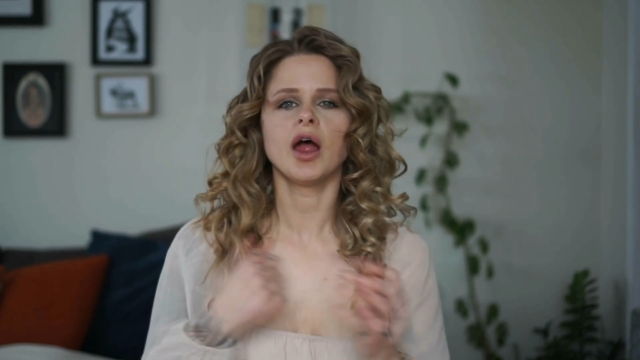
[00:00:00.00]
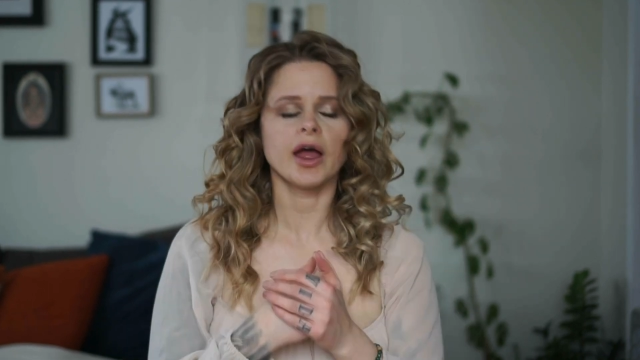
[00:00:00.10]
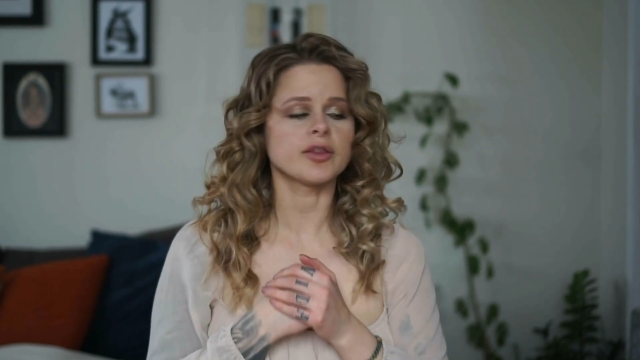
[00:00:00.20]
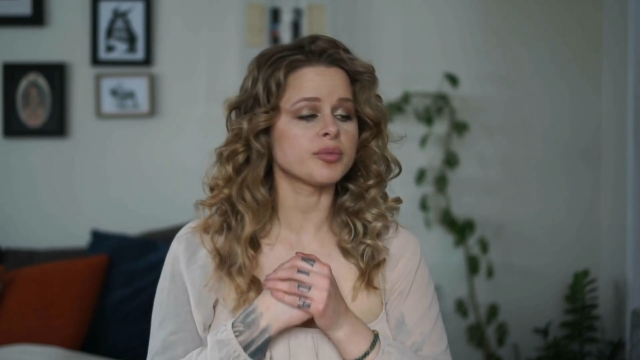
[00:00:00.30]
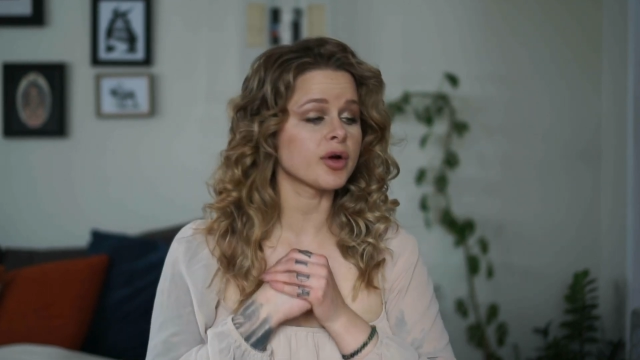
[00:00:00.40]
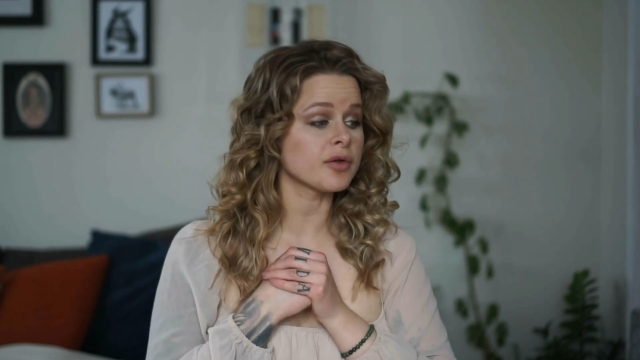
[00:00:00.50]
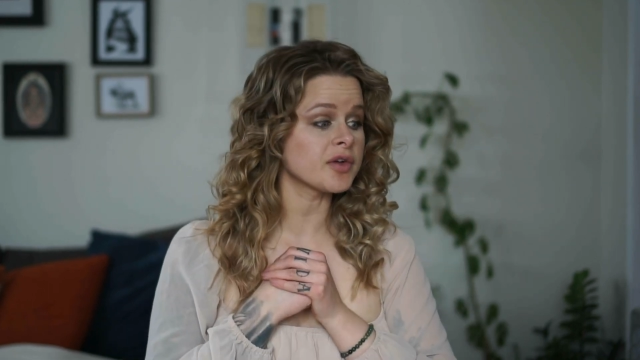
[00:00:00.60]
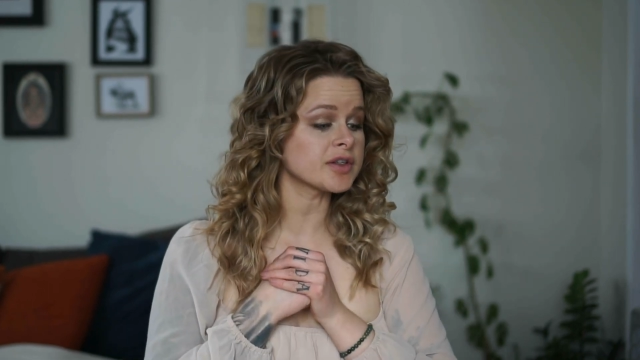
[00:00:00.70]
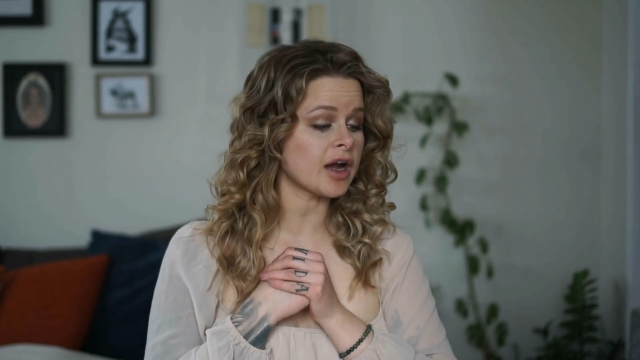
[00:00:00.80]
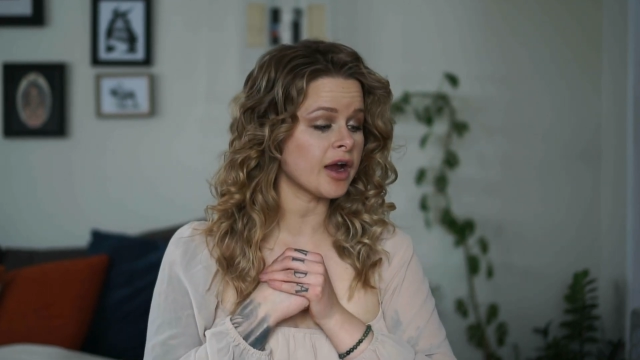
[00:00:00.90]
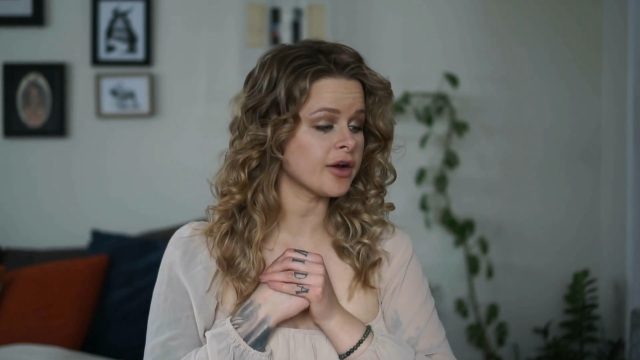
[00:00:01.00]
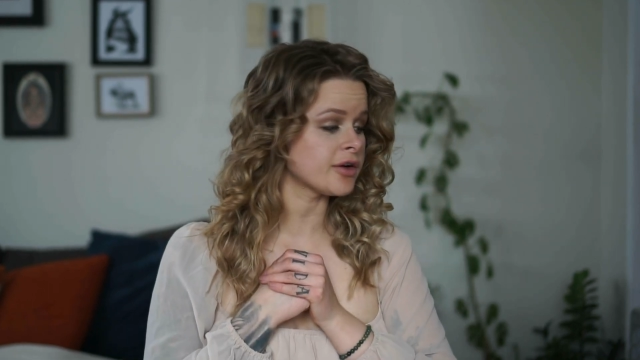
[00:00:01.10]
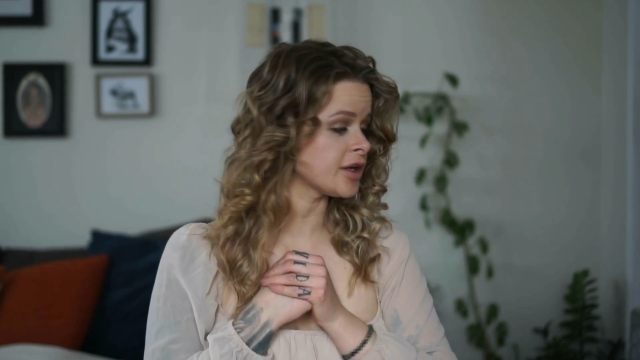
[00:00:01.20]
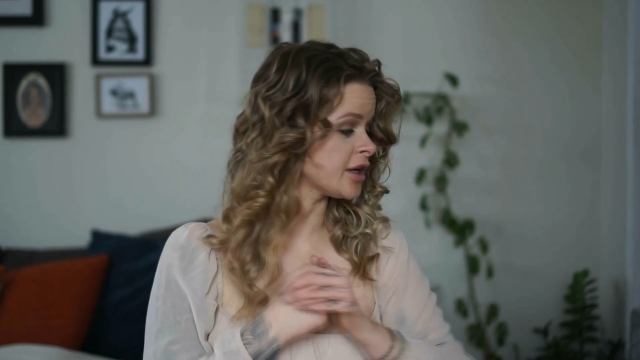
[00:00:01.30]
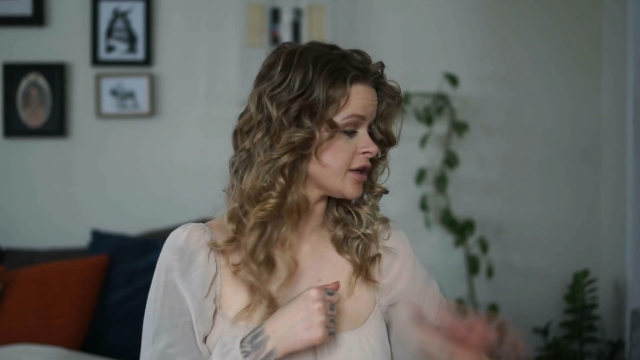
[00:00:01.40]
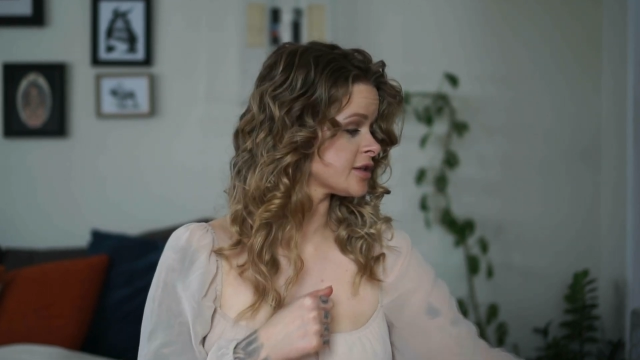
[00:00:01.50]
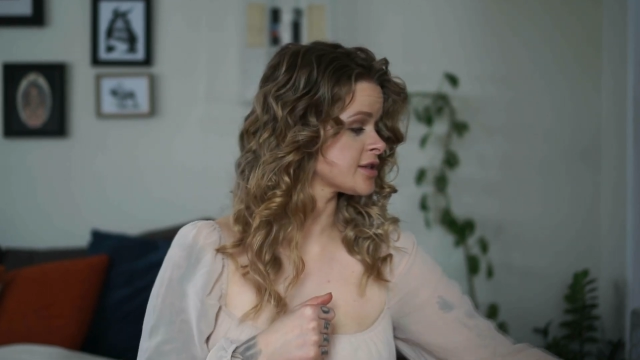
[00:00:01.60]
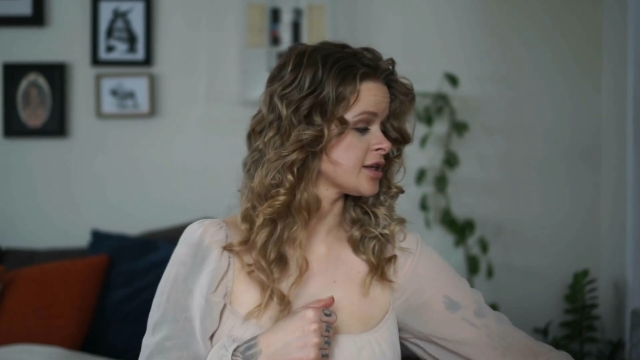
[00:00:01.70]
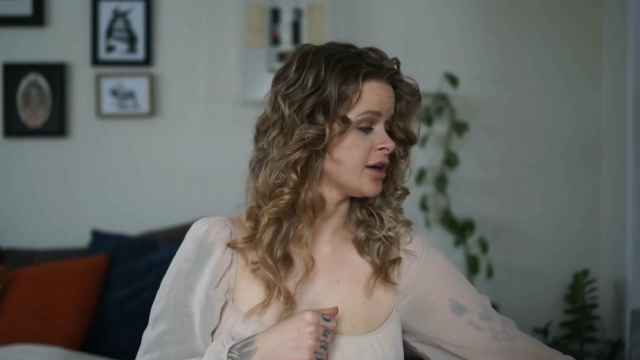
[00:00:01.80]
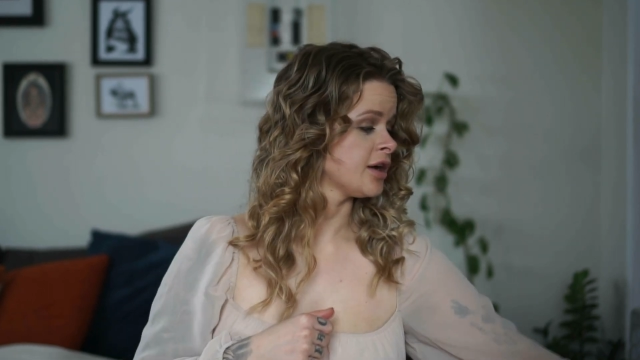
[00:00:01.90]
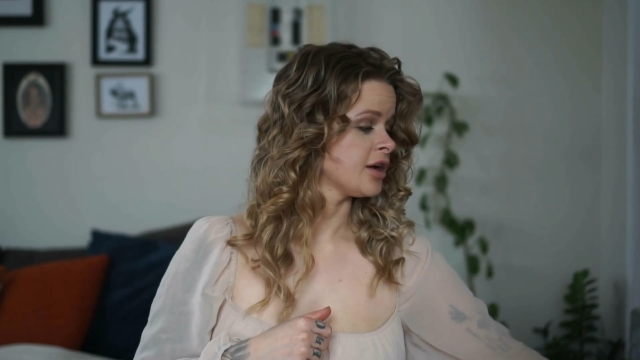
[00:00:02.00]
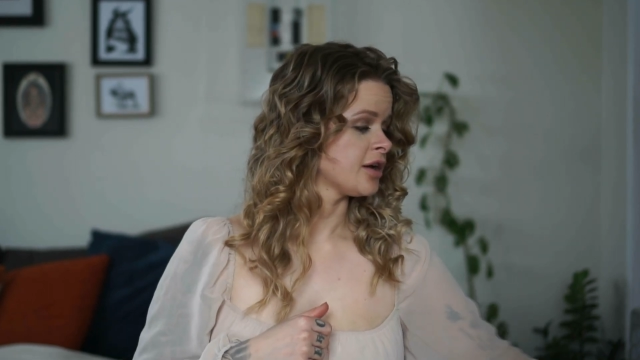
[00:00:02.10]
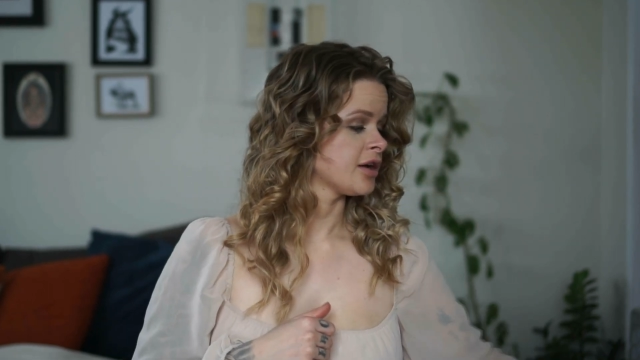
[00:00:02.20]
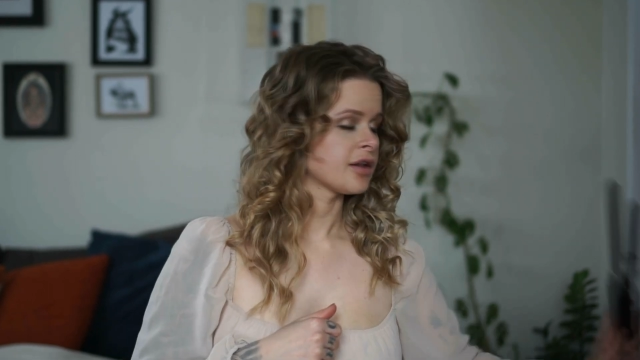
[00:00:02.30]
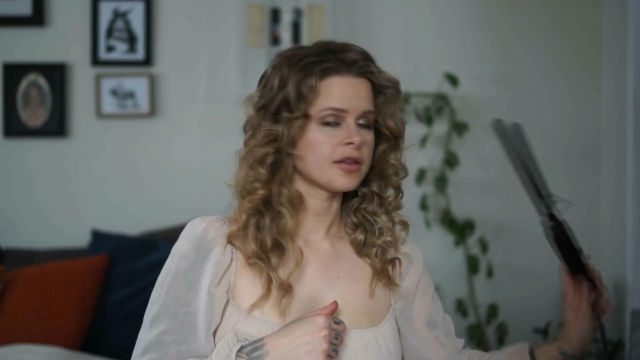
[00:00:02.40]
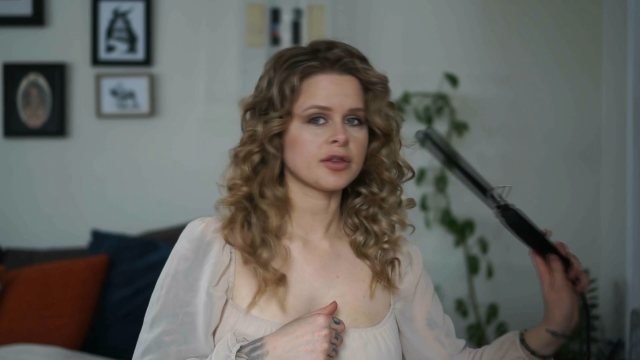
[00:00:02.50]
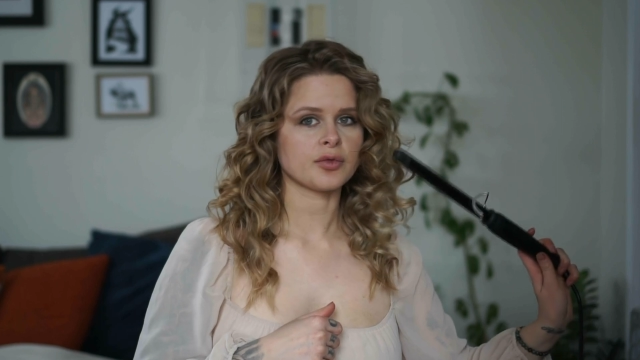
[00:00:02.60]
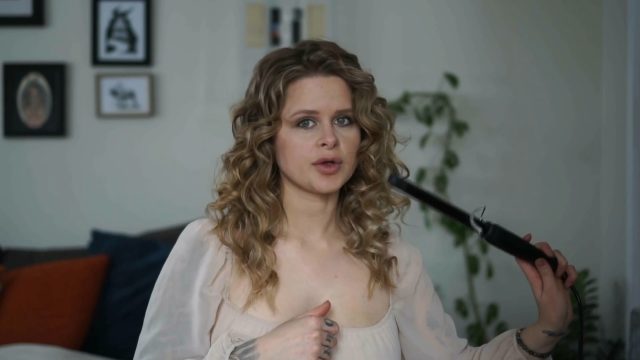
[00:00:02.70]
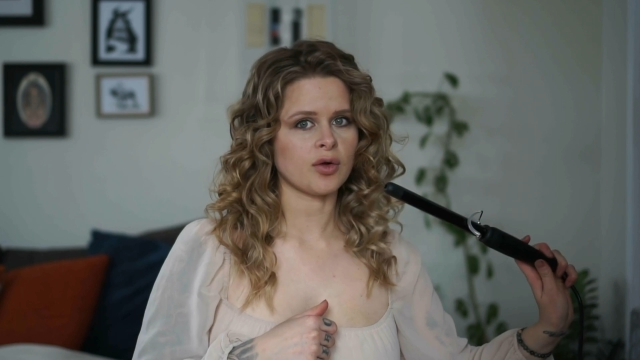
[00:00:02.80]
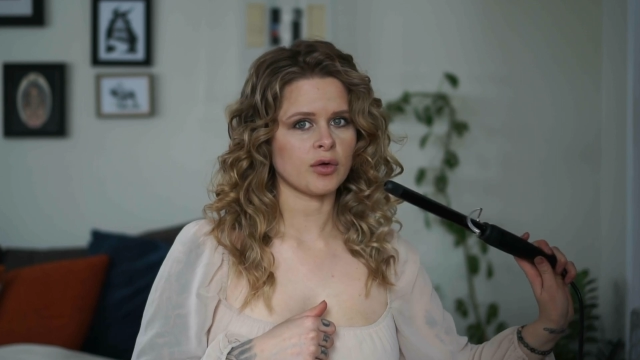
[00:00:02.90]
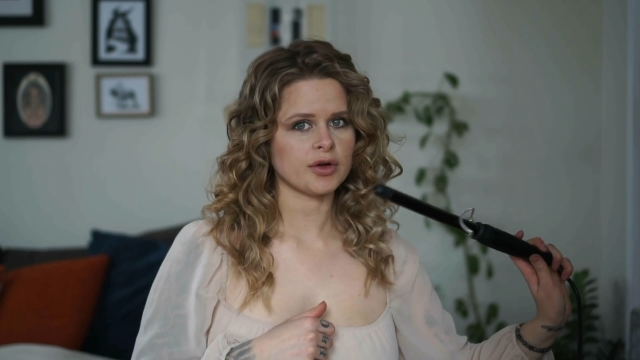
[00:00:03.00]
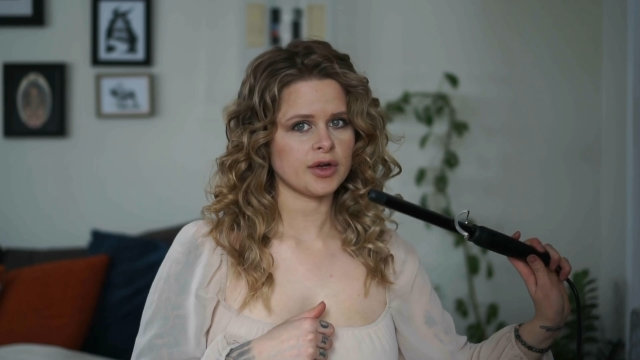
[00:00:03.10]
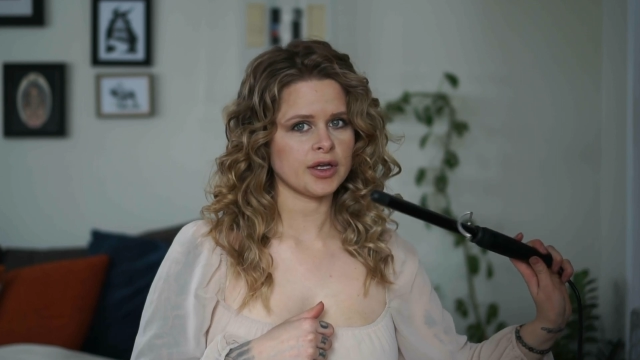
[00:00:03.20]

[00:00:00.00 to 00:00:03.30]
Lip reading: And the perfect iron is the 3/4